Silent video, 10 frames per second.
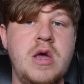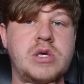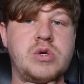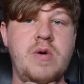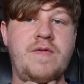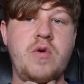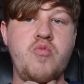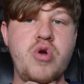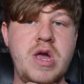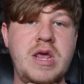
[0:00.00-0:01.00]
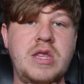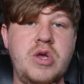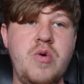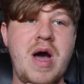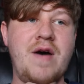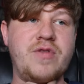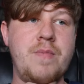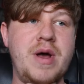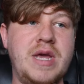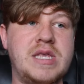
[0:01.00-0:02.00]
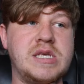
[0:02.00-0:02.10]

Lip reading: So if you really do have the money